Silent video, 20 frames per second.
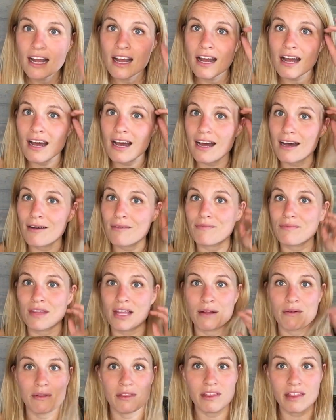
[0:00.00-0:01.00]
I
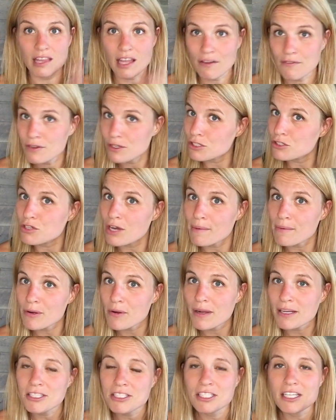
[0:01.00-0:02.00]
would love you to drop a
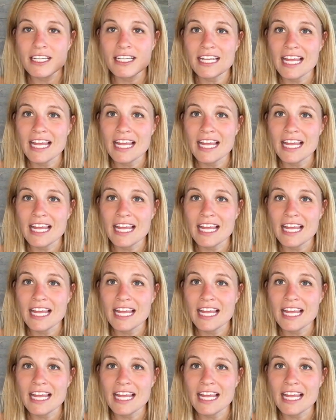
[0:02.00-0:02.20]
question,